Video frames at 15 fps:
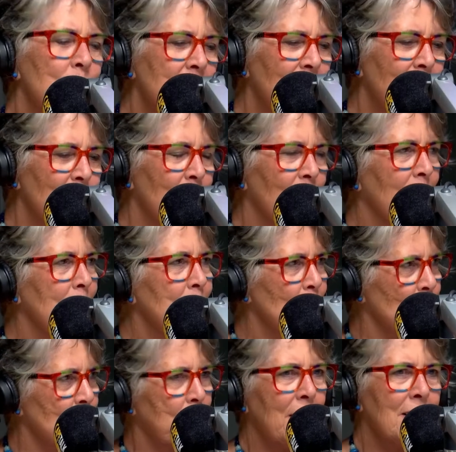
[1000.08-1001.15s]
put a few herbs
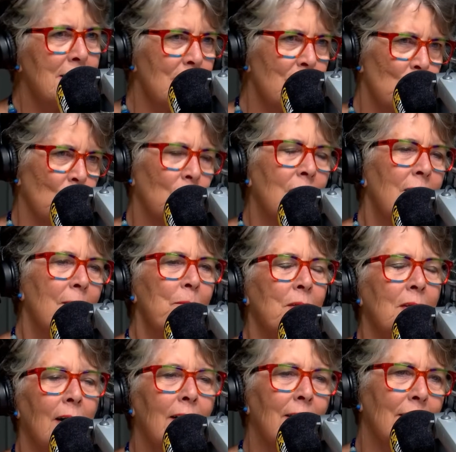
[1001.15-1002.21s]
or spices or
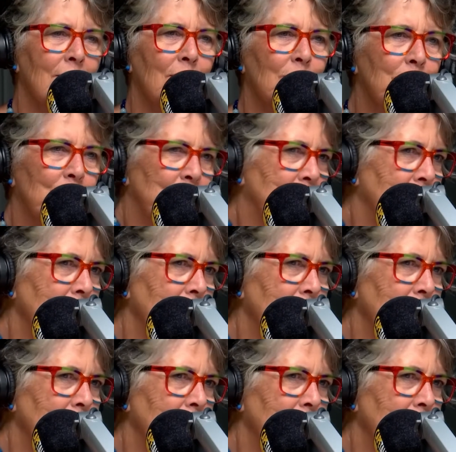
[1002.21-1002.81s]
garlic or